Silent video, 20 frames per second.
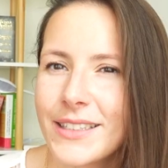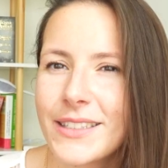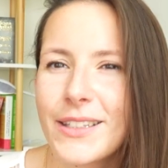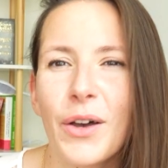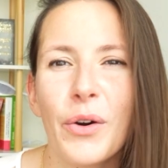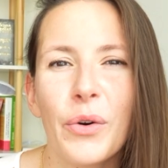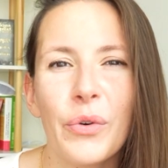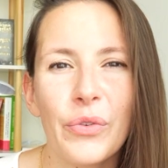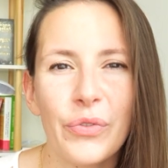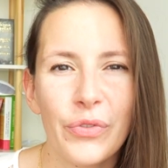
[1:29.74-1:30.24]

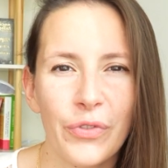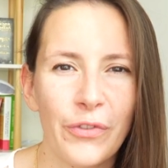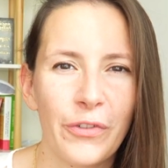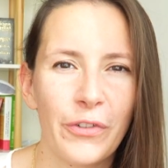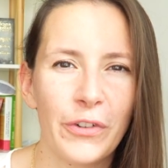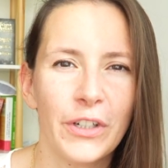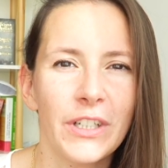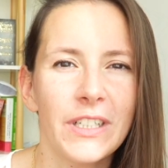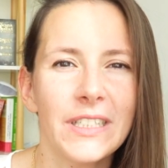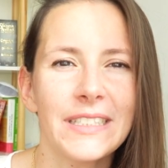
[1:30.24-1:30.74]
So
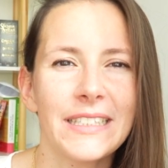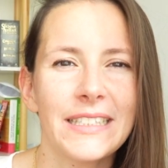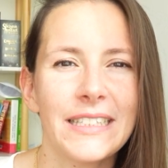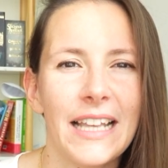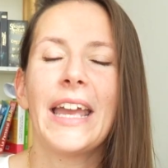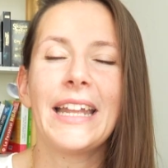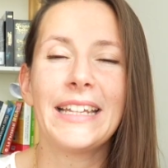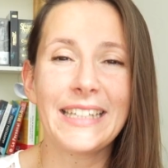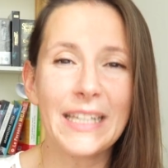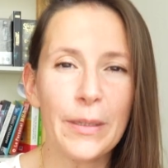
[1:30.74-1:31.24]
first,
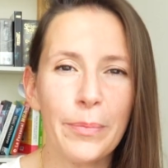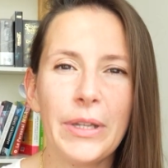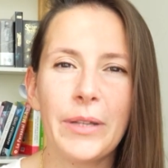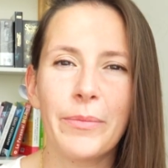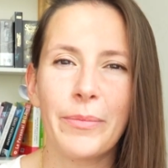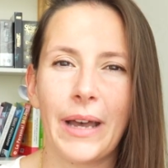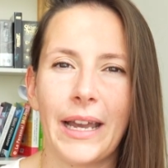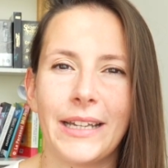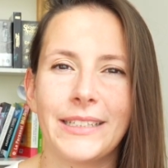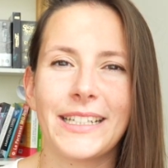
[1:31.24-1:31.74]
and keep in
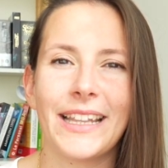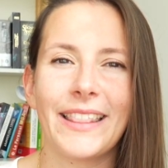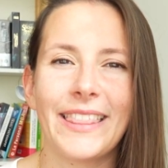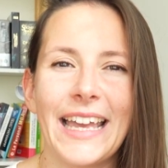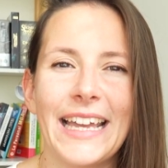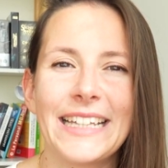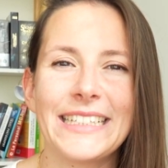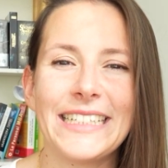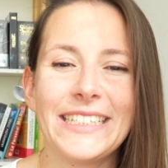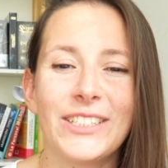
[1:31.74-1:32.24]
mind
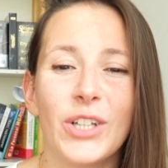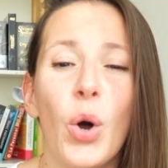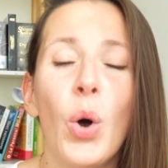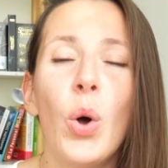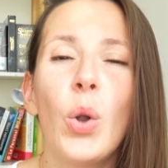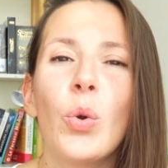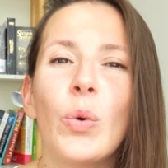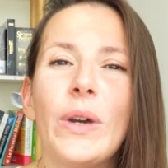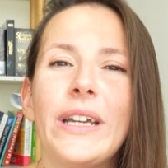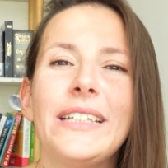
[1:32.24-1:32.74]
that it
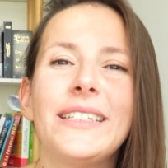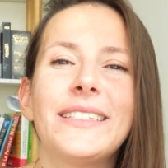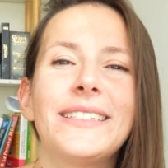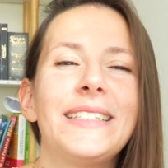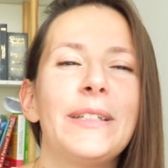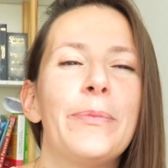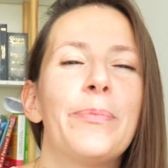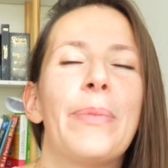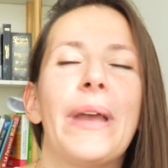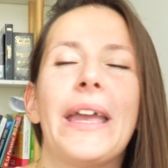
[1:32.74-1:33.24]
always
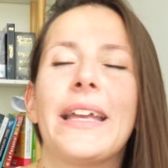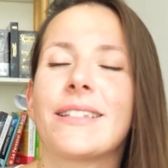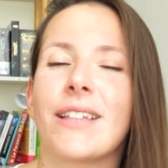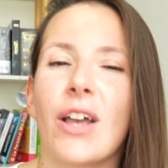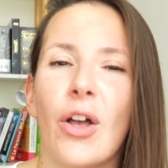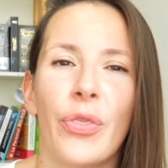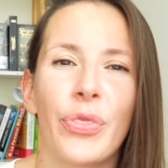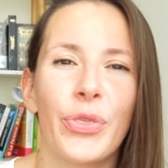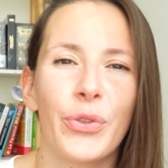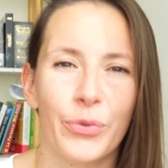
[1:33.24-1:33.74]
depends
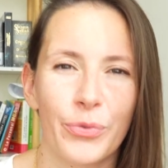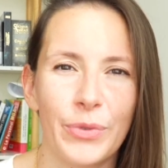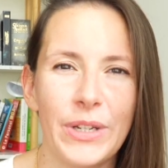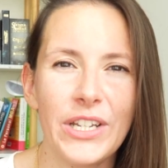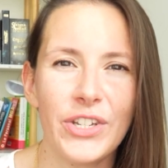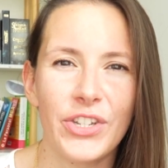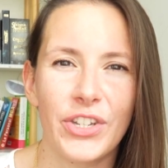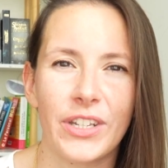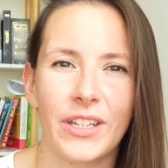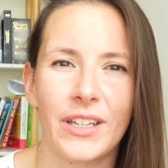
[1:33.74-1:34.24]
on the
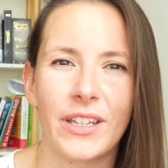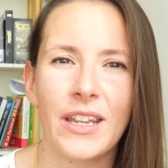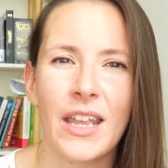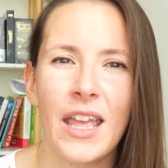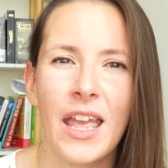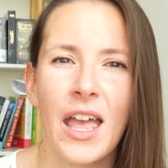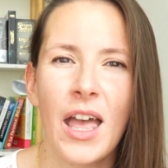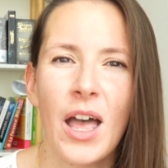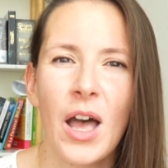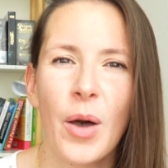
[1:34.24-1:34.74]
region,
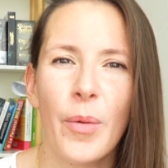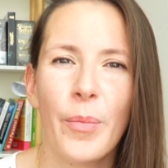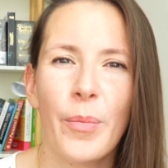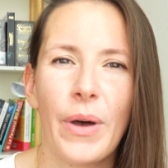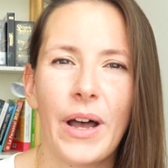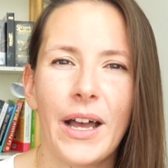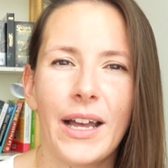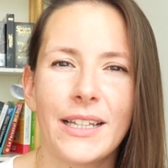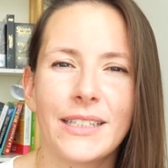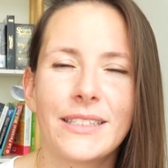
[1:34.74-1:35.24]

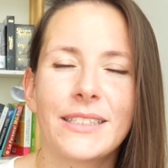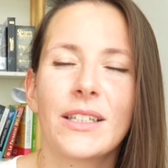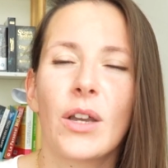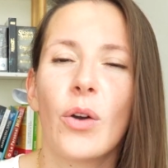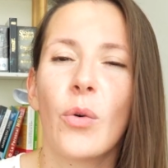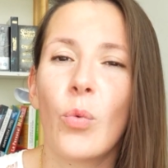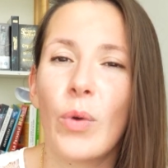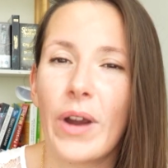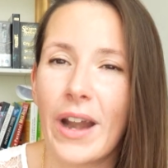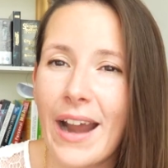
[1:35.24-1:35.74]
but
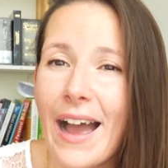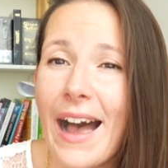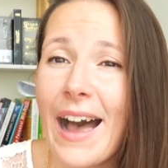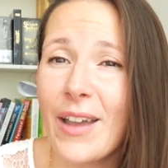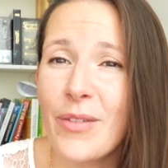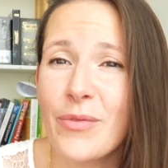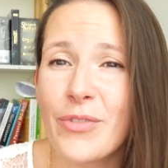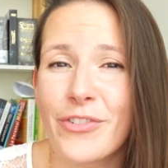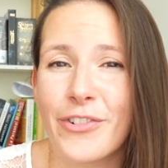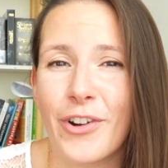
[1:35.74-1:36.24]
where
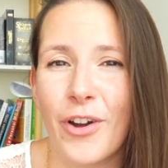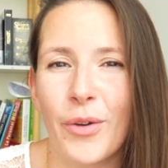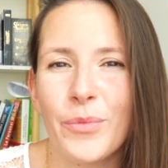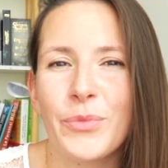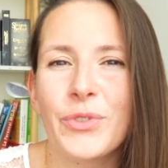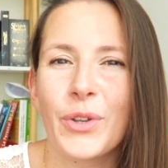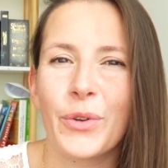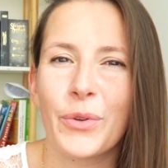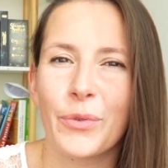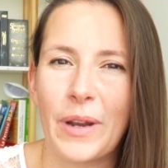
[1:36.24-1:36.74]
I'm from,
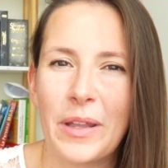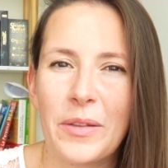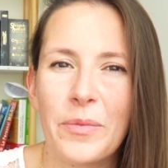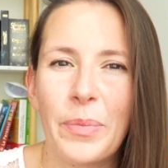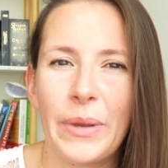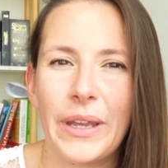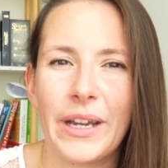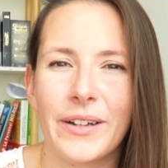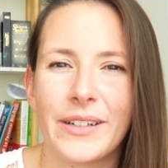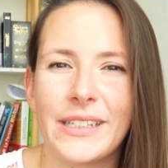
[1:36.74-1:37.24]
so around
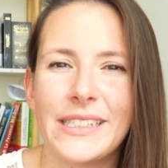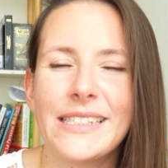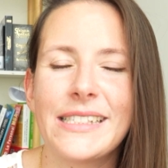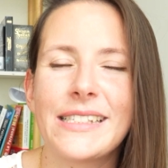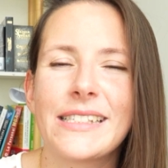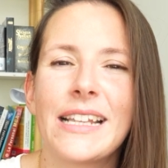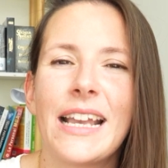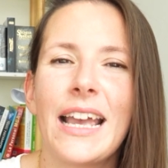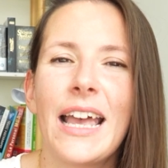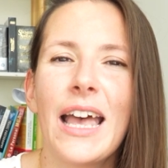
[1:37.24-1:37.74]

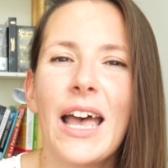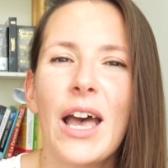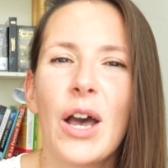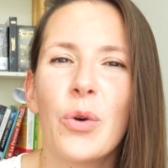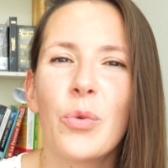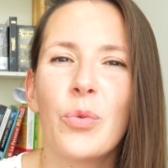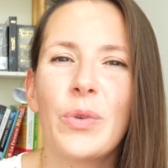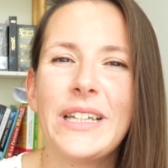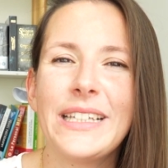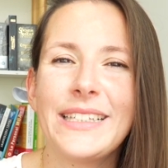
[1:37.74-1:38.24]
Paris,
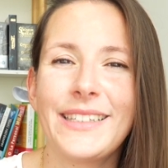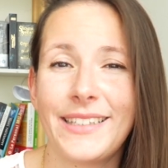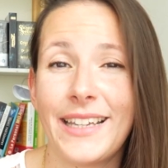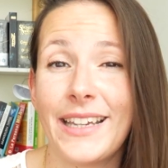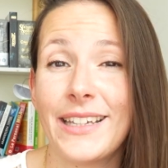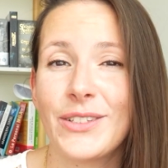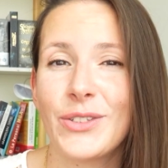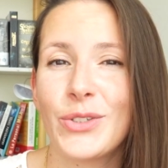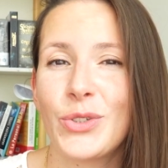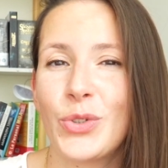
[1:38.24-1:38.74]
we
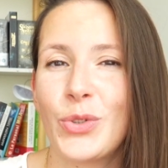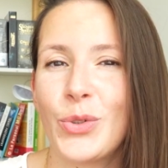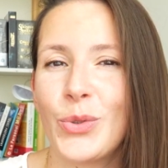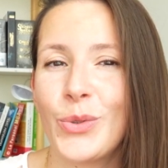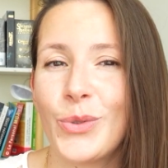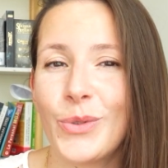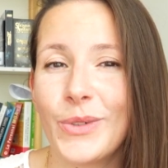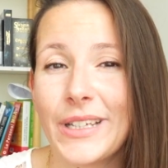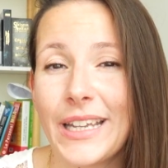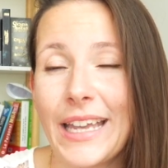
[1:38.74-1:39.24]
tend
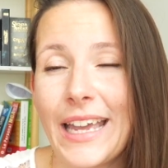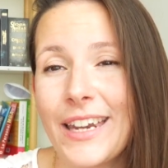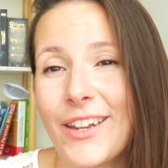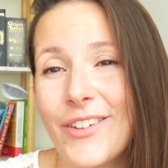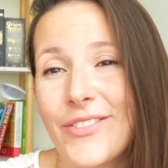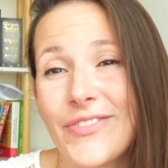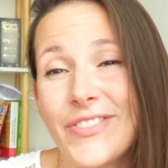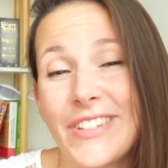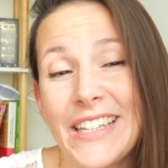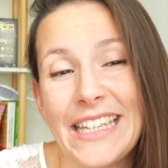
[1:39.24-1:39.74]
to kind
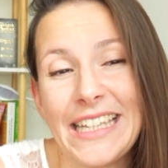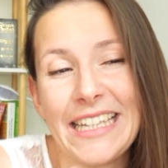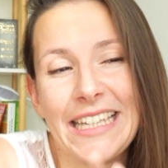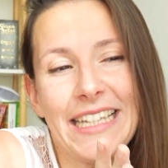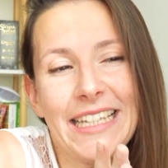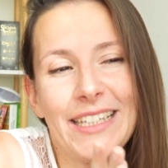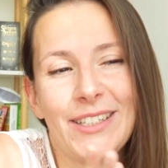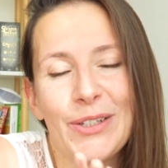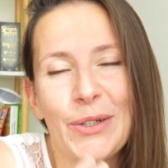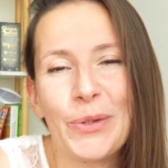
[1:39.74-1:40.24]
of
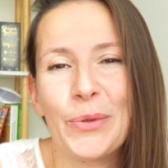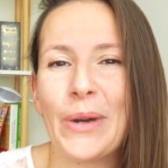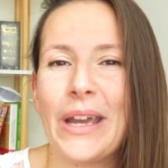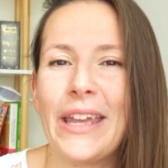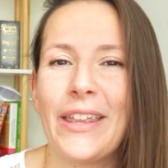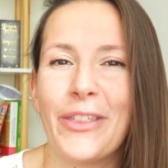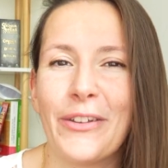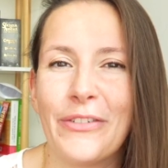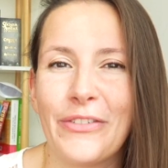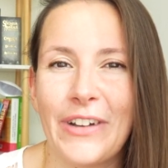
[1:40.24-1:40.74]
eat
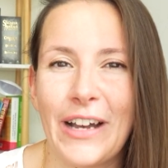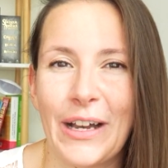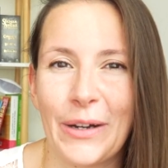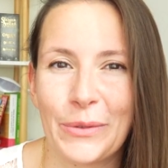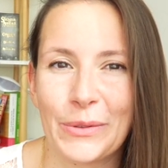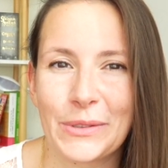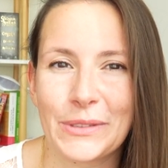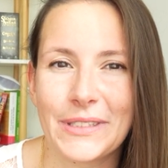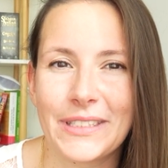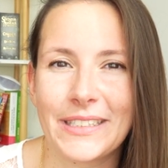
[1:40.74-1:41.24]
away the
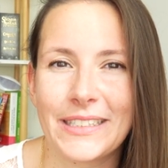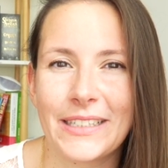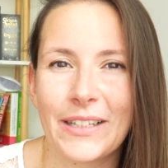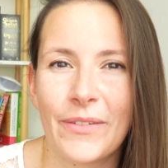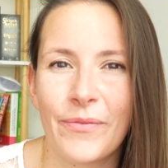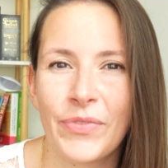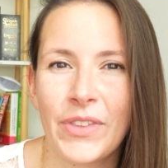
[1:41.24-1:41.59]
vowels.